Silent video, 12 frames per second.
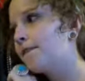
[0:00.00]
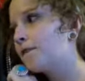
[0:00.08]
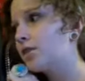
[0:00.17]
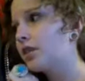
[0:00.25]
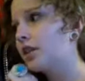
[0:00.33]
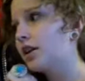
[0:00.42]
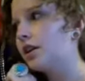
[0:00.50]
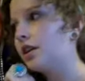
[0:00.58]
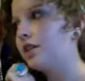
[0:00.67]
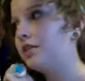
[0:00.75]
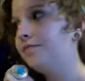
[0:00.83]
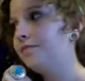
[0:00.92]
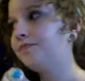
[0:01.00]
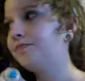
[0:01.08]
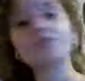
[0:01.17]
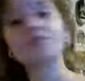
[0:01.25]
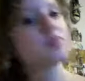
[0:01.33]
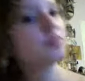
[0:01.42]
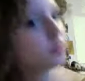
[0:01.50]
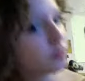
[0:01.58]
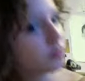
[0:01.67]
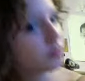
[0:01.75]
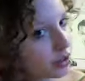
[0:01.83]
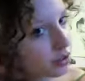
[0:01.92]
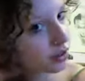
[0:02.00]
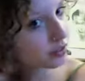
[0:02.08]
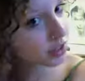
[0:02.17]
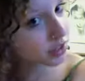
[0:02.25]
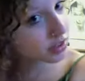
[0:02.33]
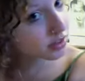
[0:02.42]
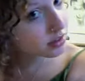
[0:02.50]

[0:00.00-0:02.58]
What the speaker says: then you have this,